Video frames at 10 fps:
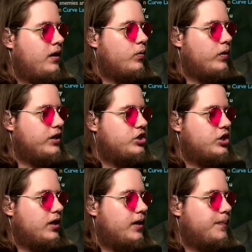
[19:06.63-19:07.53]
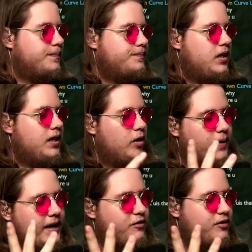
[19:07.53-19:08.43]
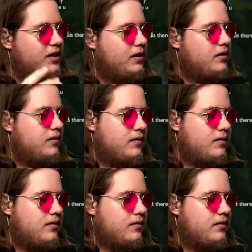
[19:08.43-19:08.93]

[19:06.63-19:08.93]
Which, you know, my F key